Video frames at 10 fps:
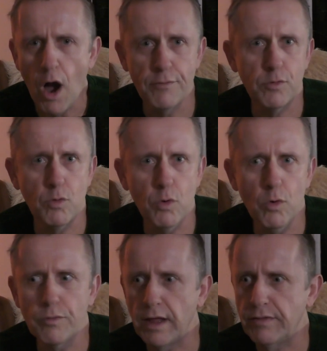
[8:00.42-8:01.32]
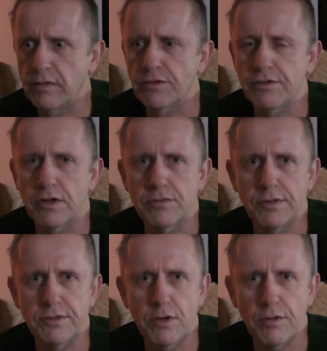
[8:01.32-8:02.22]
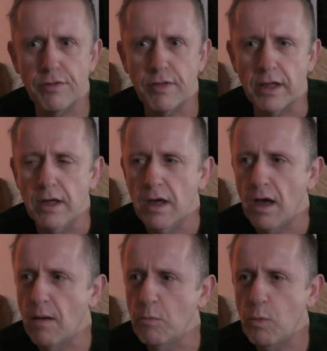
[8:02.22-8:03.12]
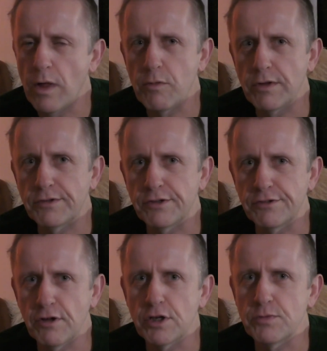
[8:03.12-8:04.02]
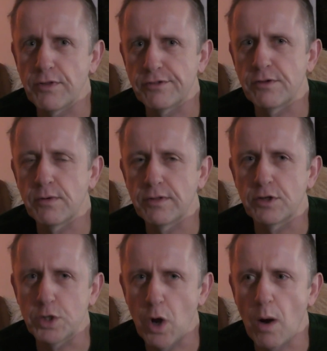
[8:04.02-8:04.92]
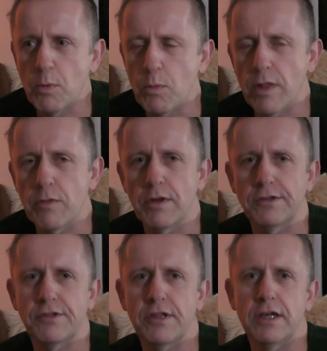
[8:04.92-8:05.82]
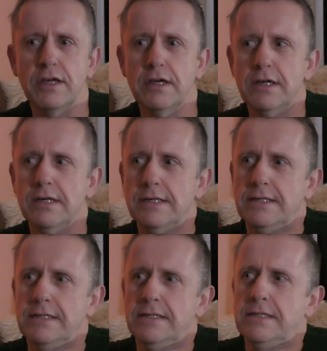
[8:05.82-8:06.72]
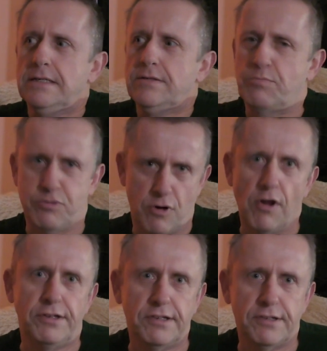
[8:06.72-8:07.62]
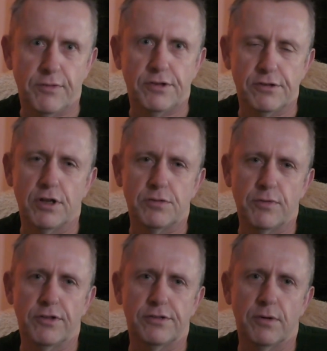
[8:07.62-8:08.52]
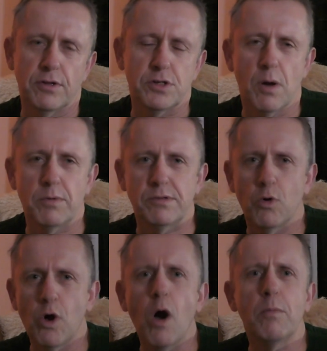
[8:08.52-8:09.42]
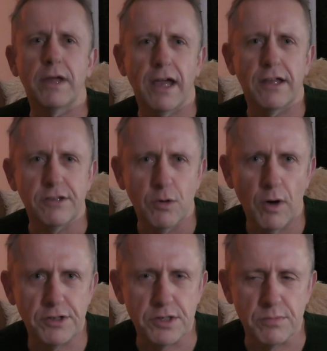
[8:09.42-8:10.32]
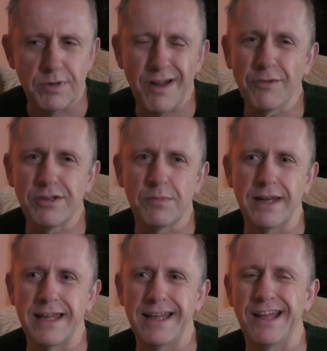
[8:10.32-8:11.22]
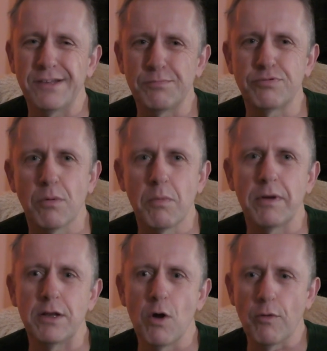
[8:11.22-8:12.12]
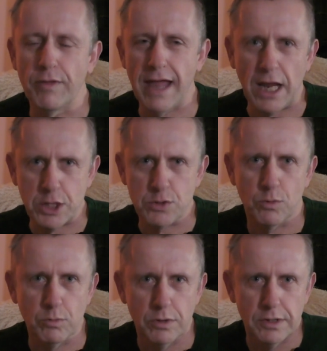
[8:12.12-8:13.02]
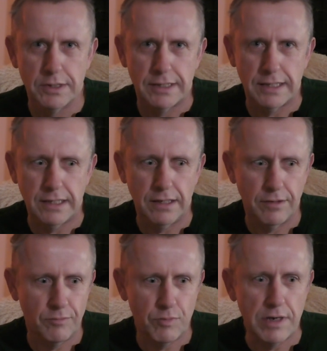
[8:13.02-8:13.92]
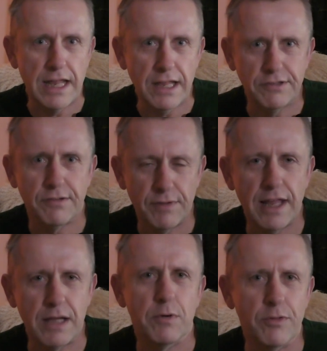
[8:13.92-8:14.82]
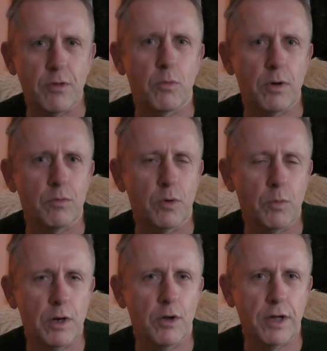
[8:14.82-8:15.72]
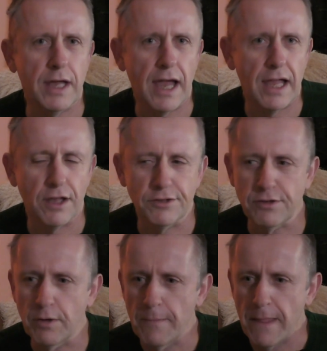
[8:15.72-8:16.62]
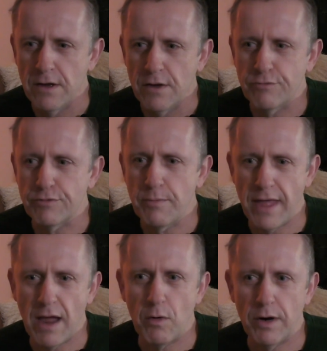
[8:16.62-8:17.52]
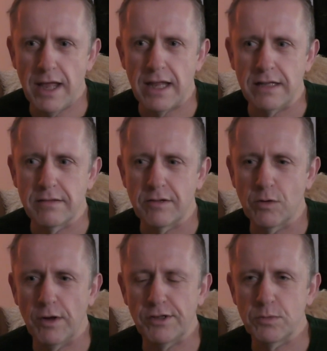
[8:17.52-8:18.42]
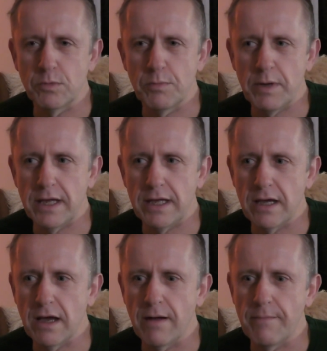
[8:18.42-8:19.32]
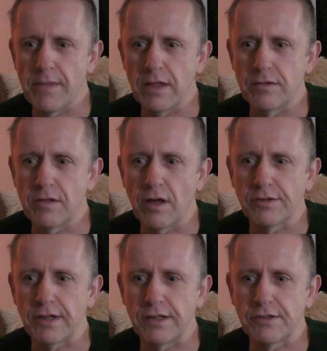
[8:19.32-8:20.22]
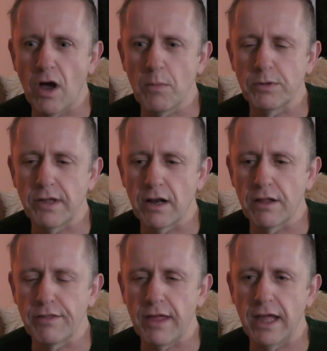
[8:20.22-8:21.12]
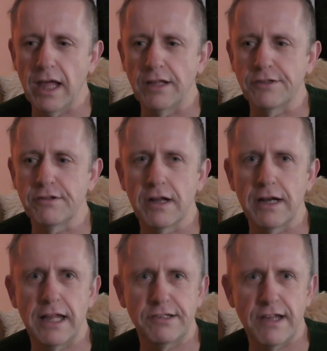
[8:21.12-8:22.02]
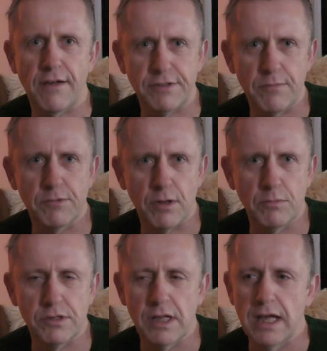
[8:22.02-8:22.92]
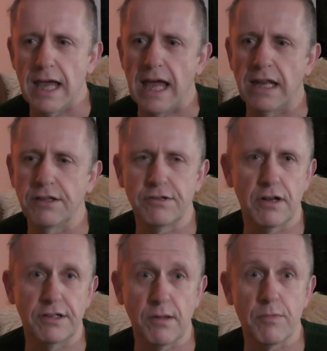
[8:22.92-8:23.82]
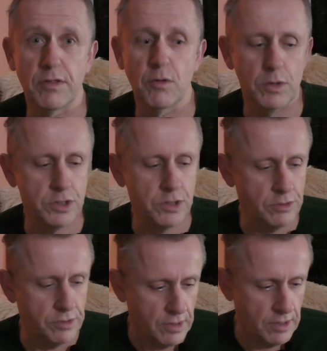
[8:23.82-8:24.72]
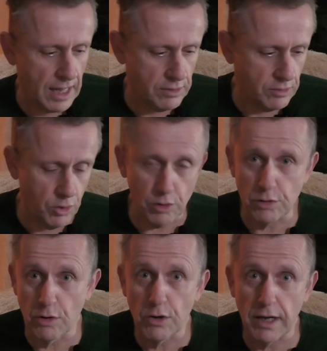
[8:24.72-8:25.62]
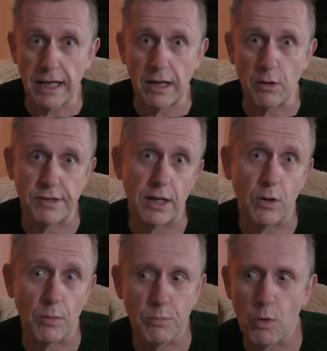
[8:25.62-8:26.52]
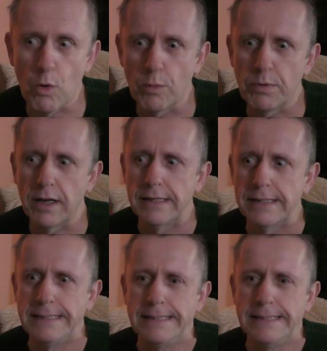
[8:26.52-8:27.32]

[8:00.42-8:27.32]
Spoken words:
Overall, they think the surgery is a good thing. Whether it's the surgery that's doing the job or whether it's the process of the surgery that's doing the job is a more complicated question, but ultimately it's probably not the actual release of the ligament that we're looking at here. So from there on in, the question would be, is carpal tunnel a thing? It's certainly a set of symptoms, and it's certainly something that we should and could look at and take on board, but